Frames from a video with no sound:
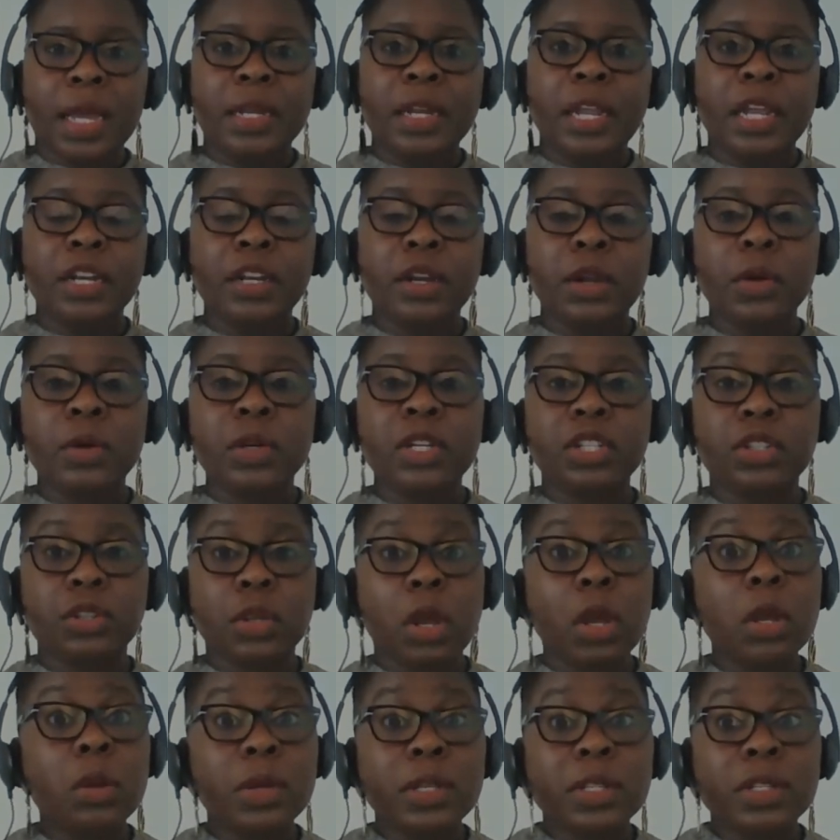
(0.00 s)
And I know
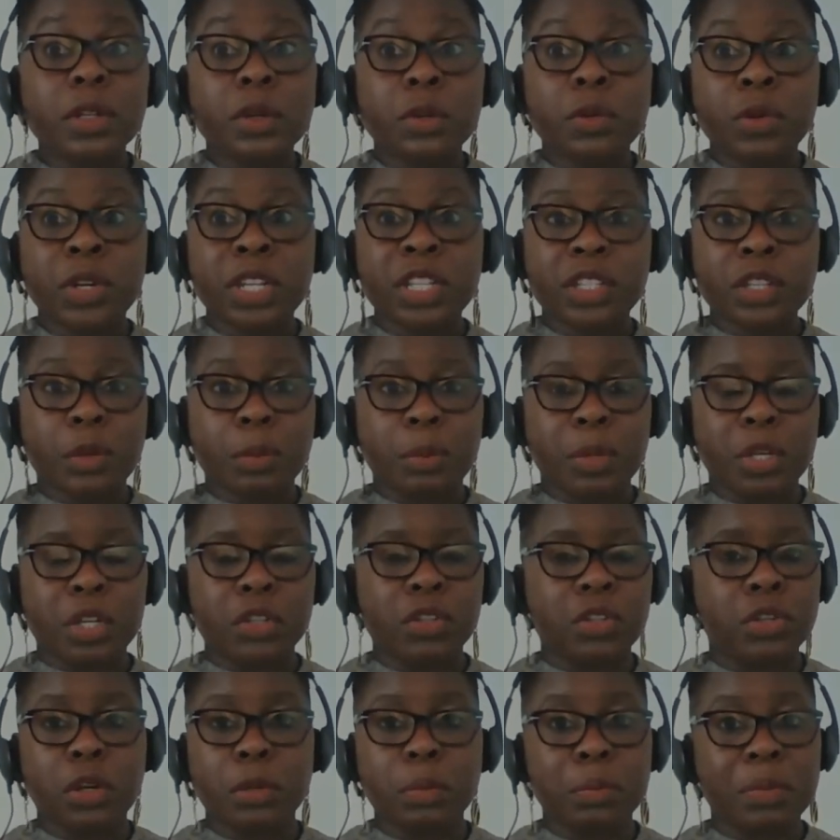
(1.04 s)
it's always a risk
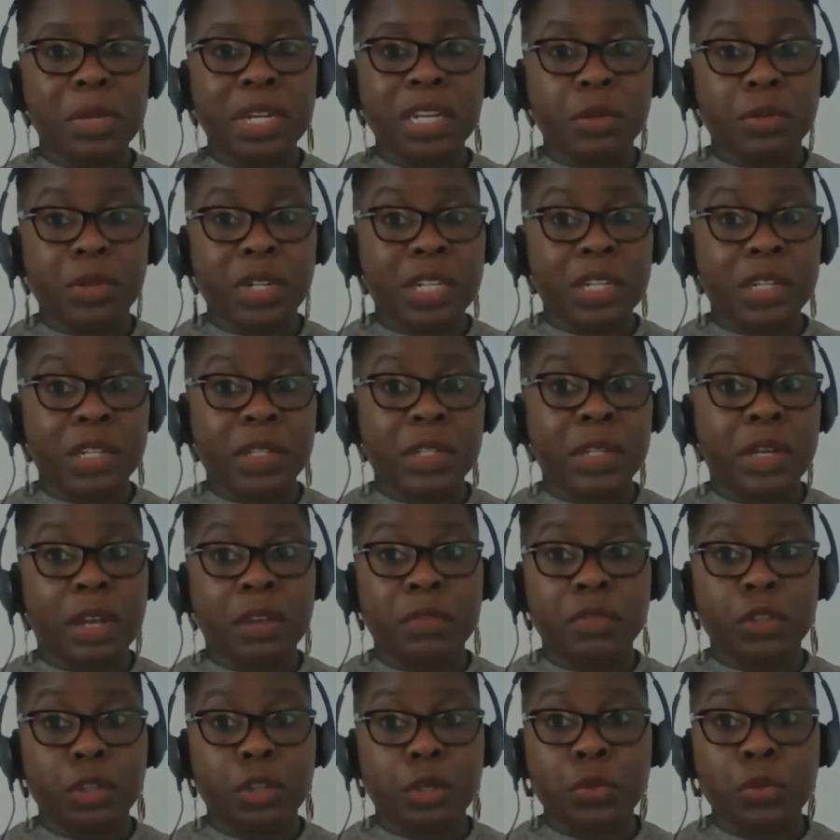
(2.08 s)
because not many readers
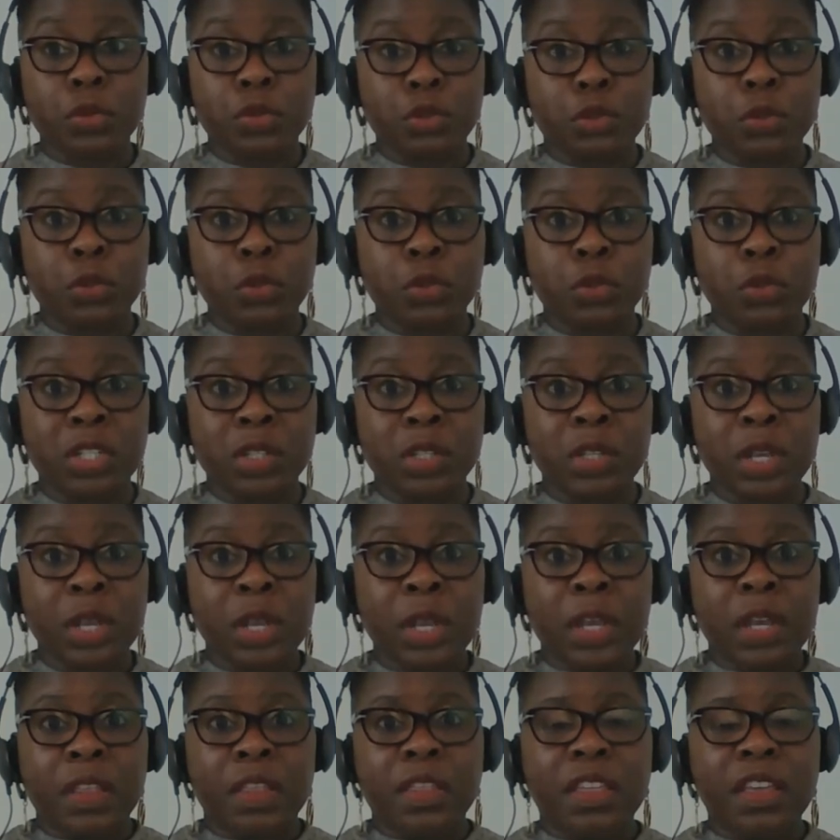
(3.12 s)
love you
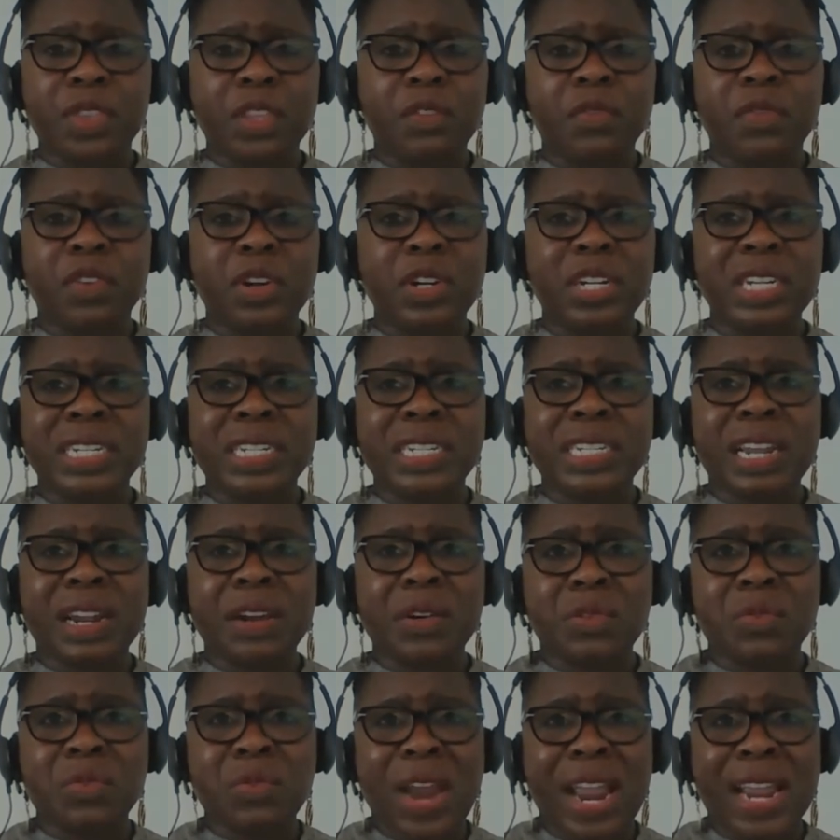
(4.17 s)
stories. They're very
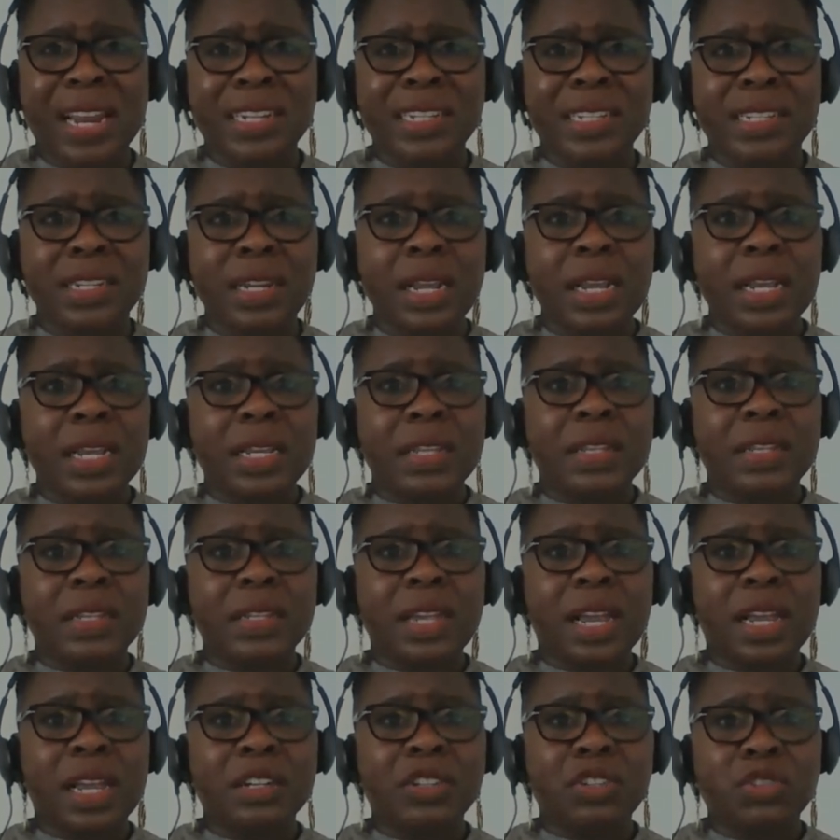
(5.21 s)
direct
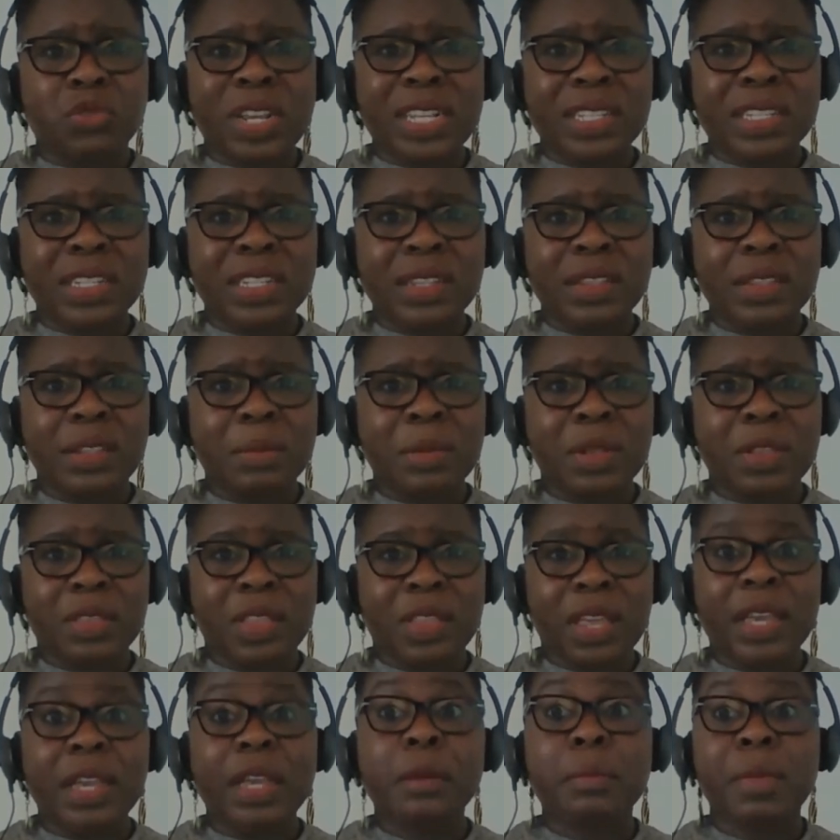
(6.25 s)
addressing them and
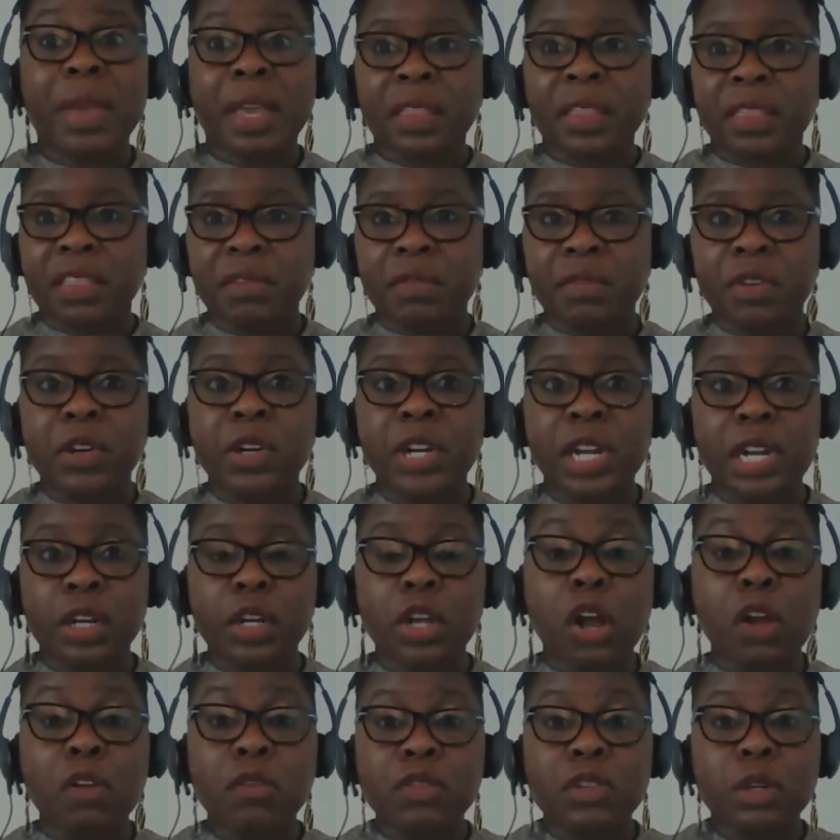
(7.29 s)
they can make them very
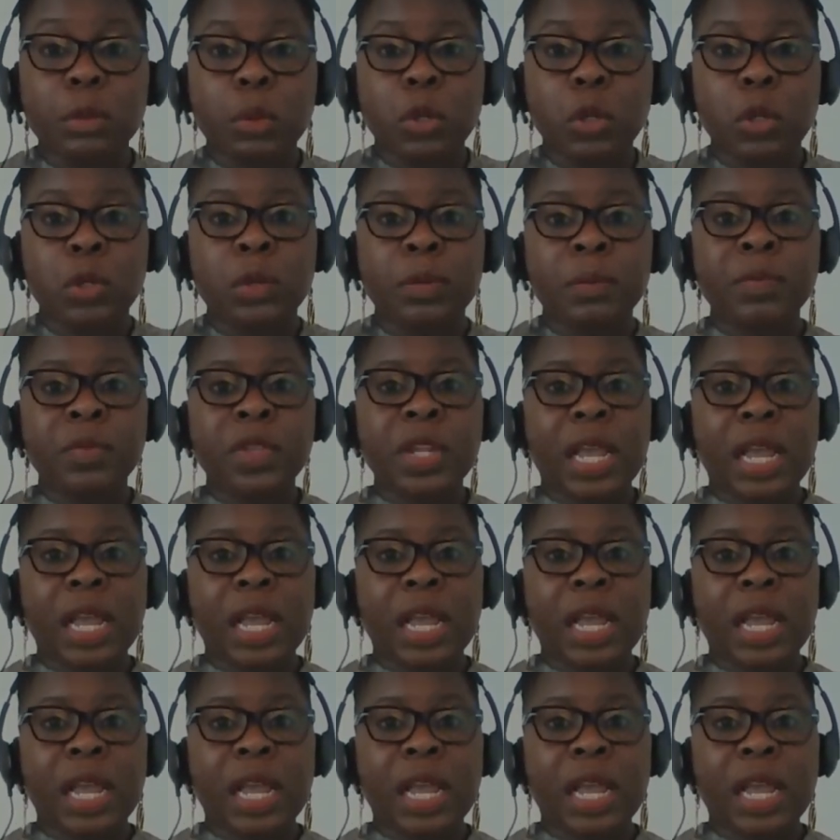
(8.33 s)
uncomfortable.